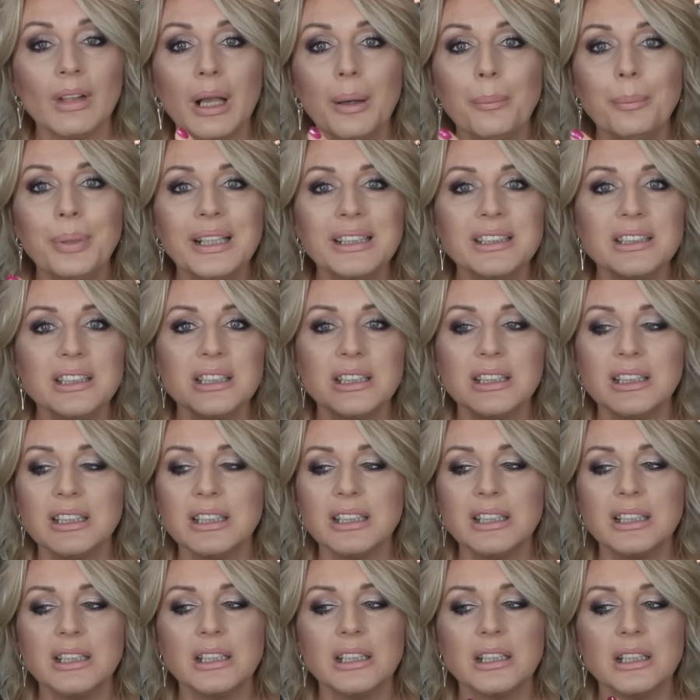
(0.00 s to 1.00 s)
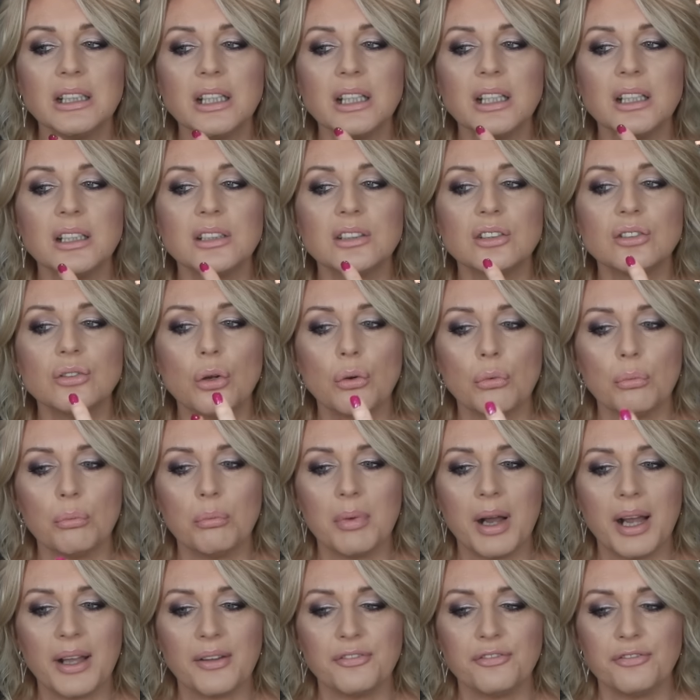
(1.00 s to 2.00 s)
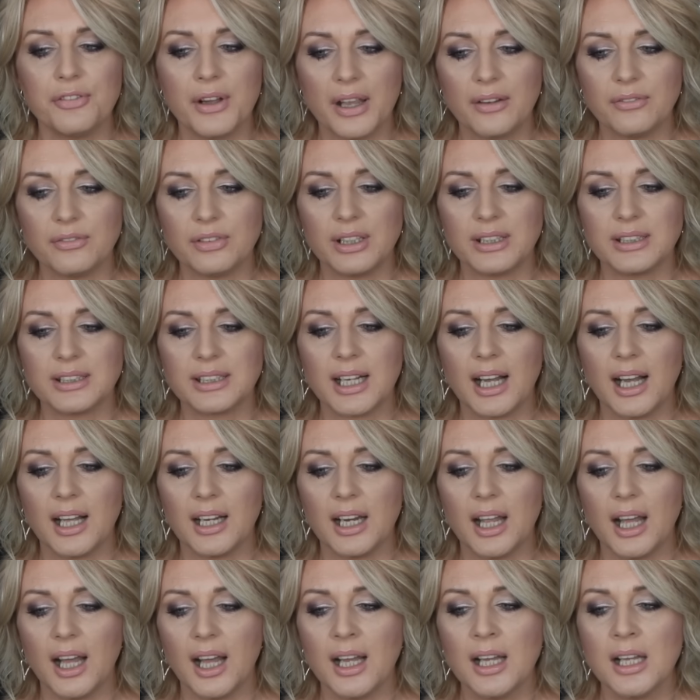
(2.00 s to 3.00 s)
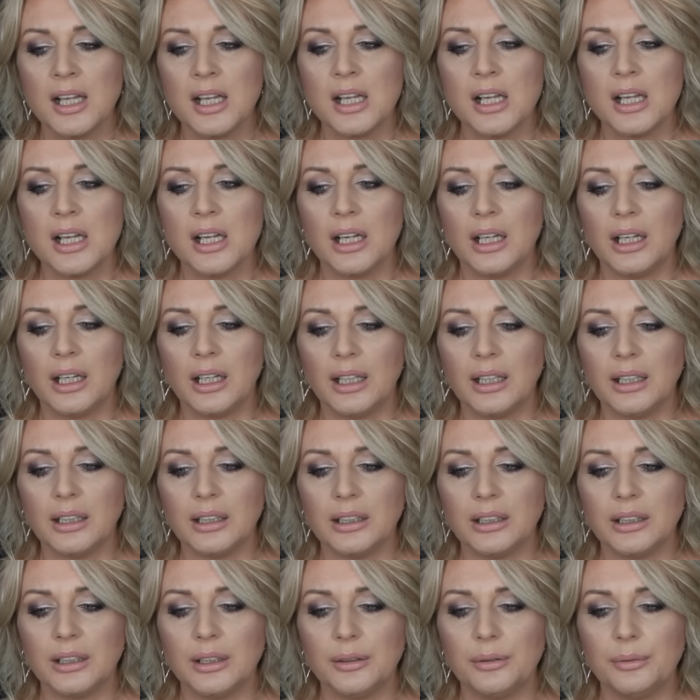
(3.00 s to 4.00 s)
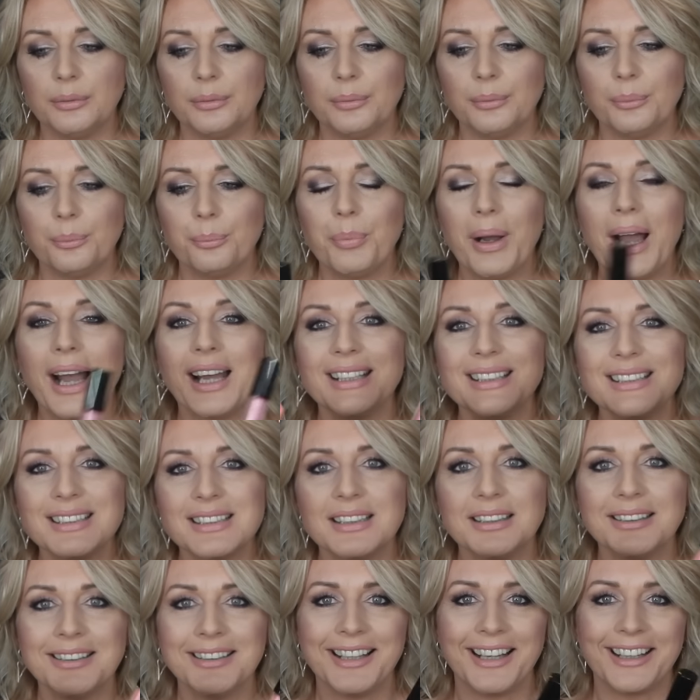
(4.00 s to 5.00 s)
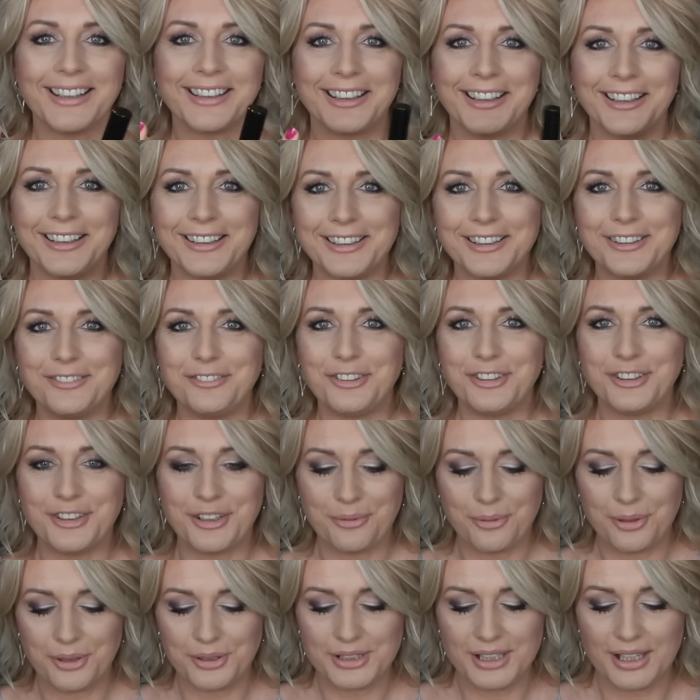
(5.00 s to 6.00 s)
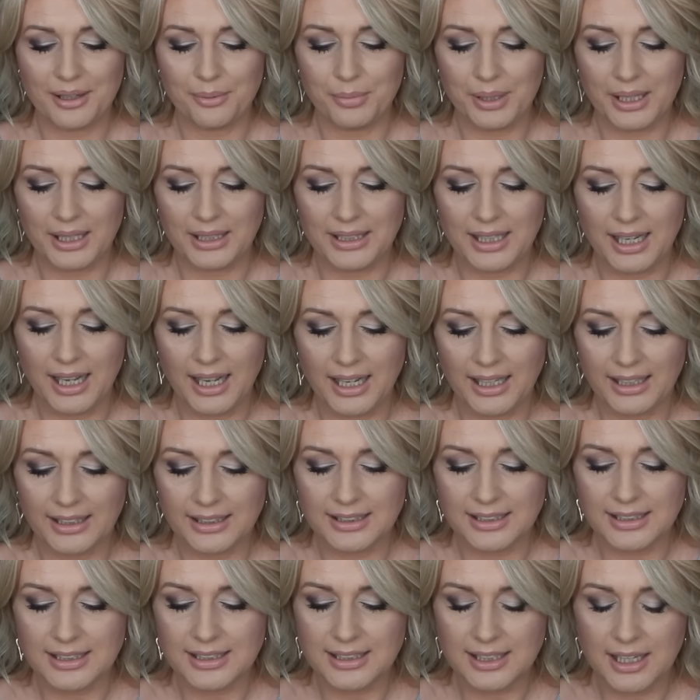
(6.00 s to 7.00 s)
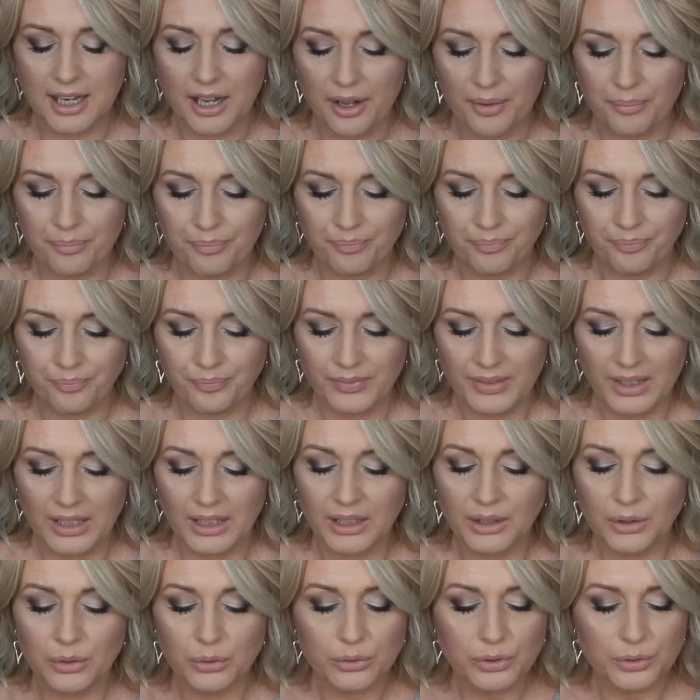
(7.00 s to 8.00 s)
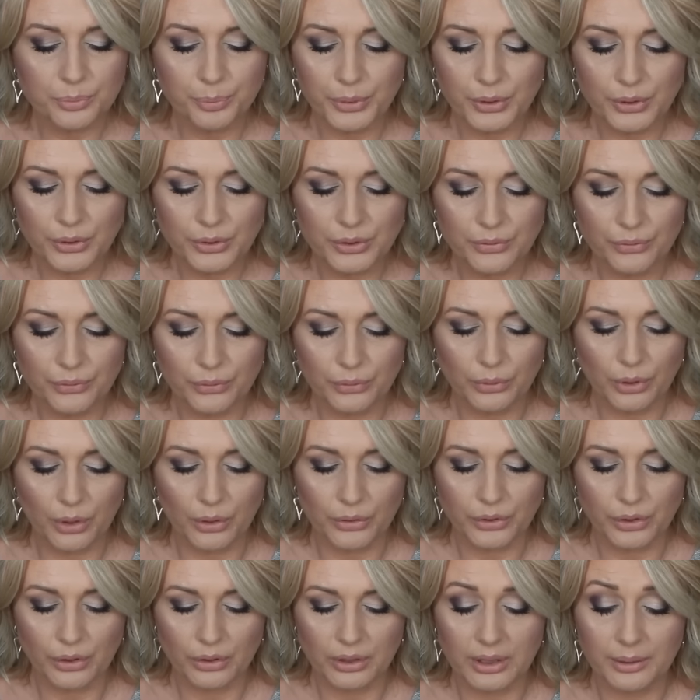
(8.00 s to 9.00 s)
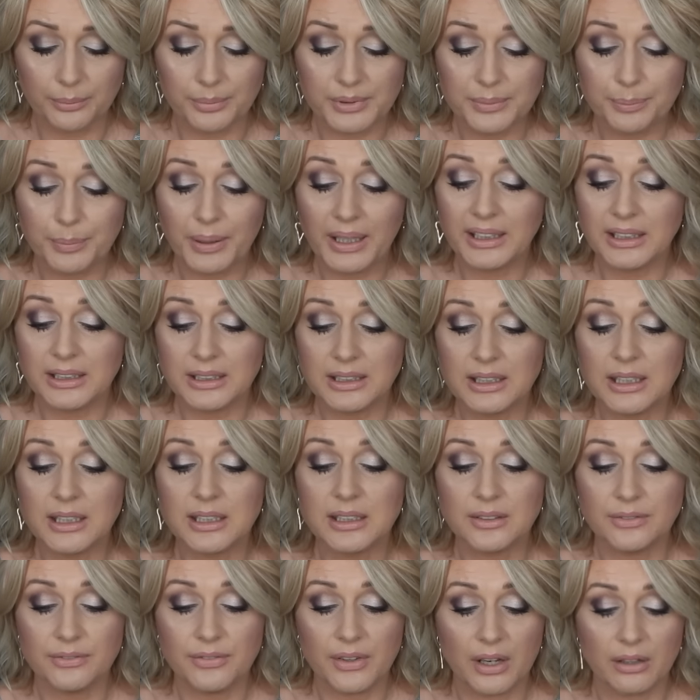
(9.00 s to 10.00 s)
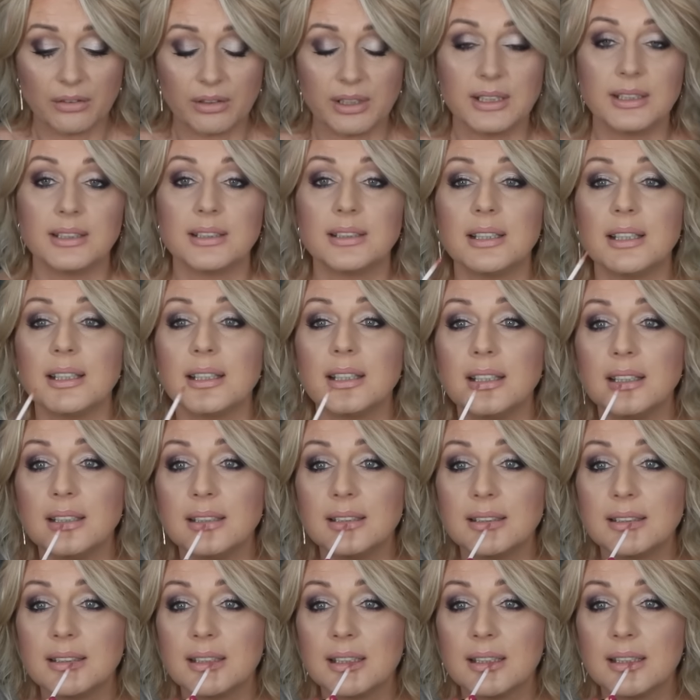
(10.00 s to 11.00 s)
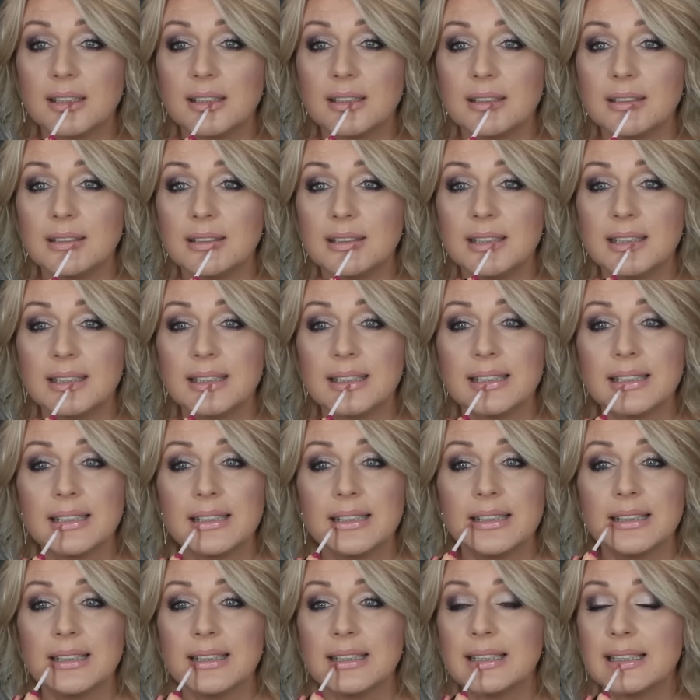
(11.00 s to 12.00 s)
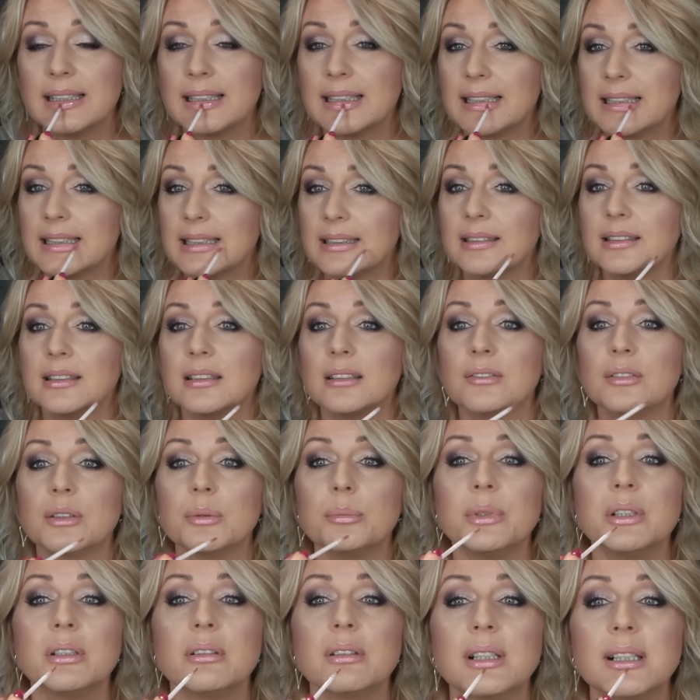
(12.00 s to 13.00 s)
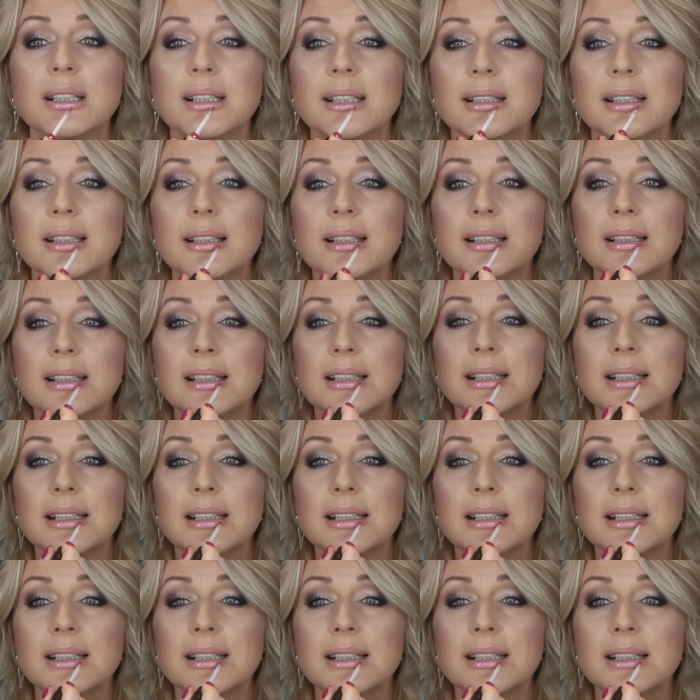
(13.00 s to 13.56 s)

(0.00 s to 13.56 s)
but it's not my favorite color, but I still like it, if you know what I mean. And it looks beautiful on your lips, but it is very sticky. So I don't have a mirror here,